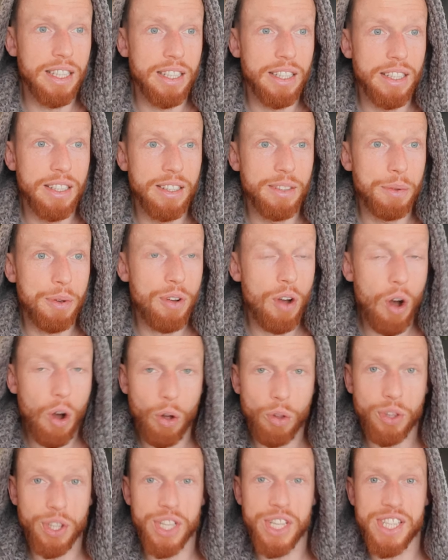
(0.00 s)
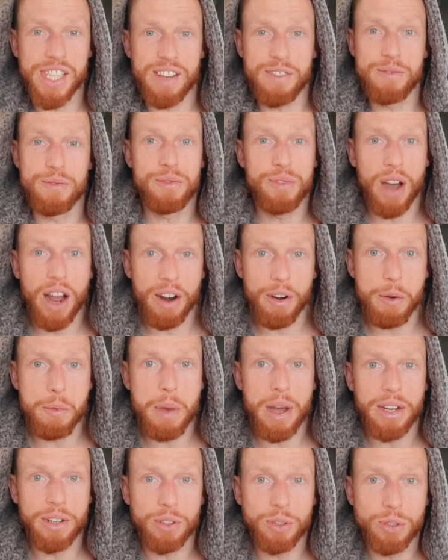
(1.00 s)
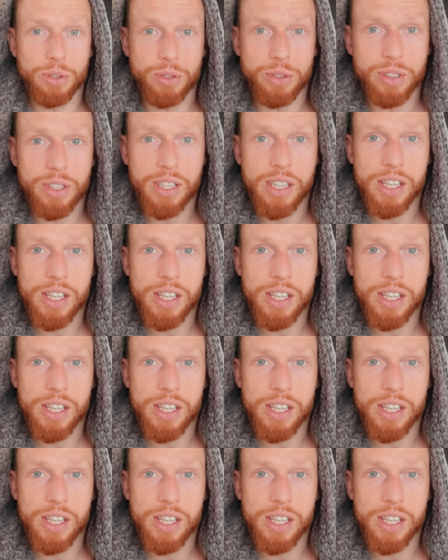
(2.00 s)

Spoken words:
and we've got all these environmental